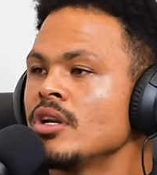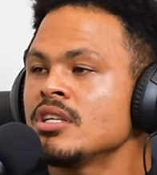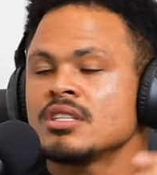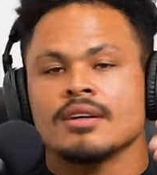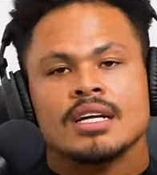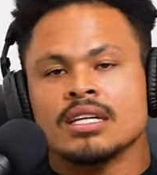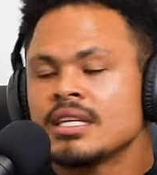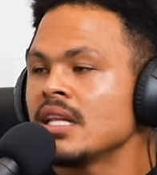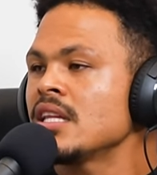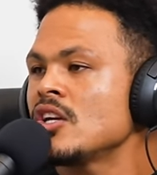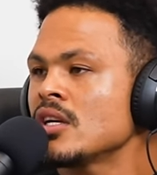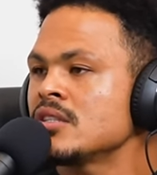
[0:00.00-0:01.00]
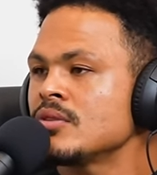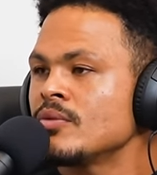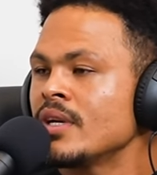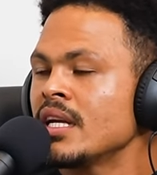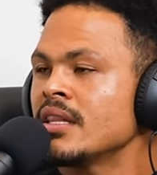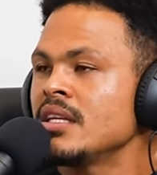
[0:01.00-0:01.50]
honest. I got to tell the Rockers okay.
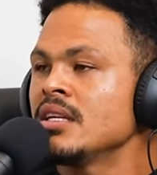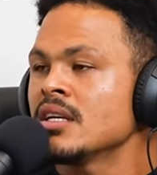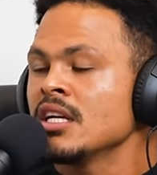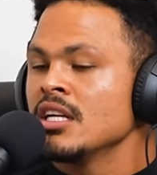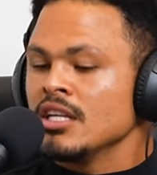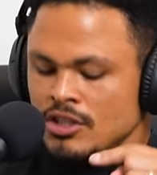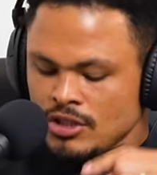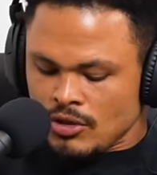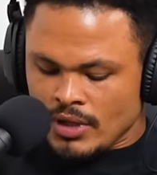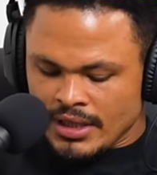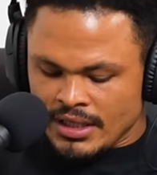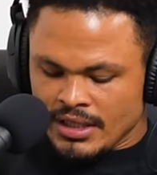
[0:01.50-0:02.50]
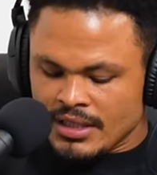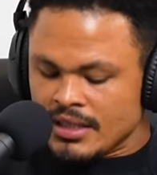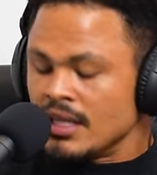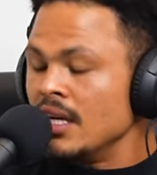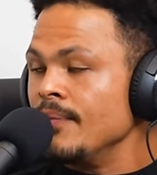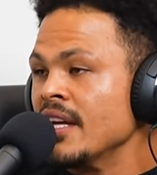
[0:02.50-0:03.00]
what I think. So I think
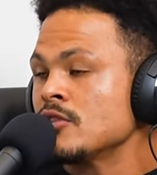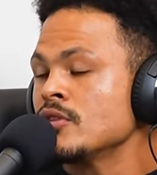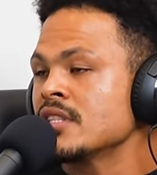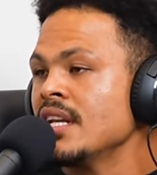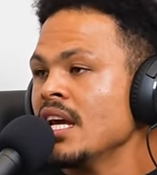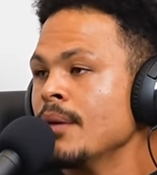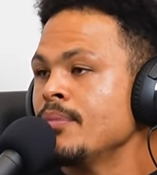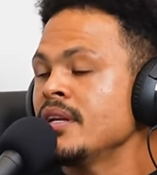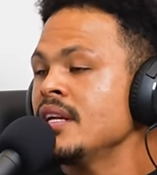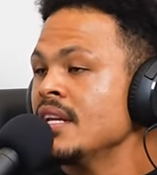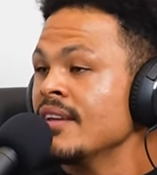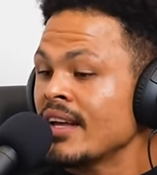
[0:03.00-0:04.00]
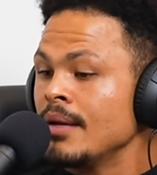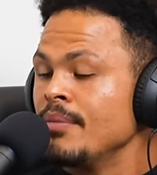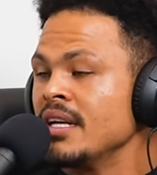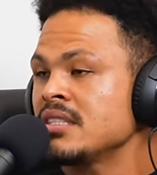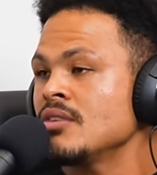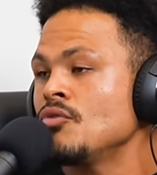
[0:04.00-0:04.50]
um, that's what's going to happen. And then I've got a
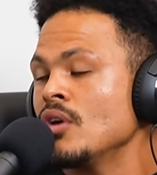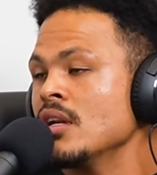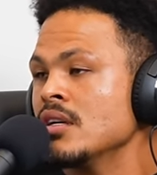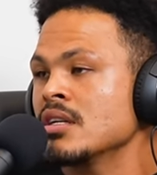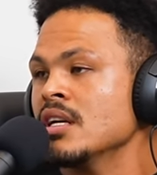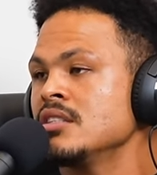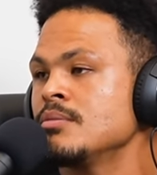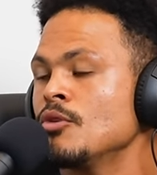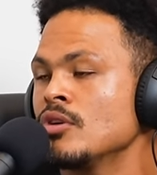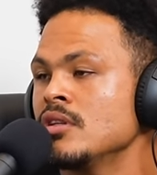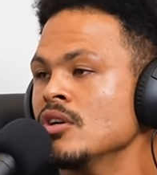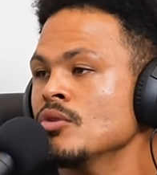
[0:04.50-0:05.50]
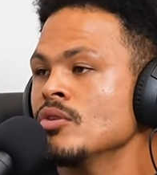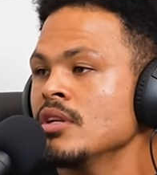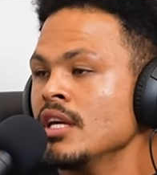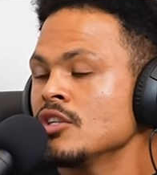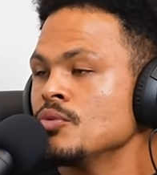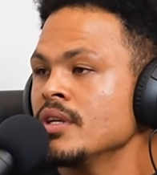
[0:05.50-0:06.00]
massive one against Bordeaux
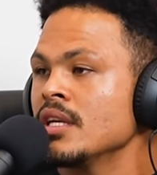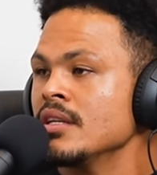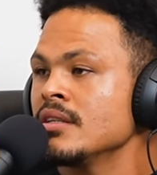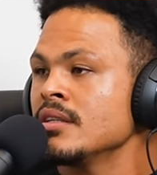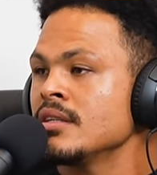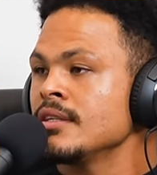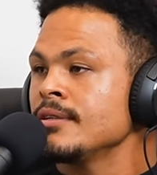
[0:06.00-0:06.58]
next weekend.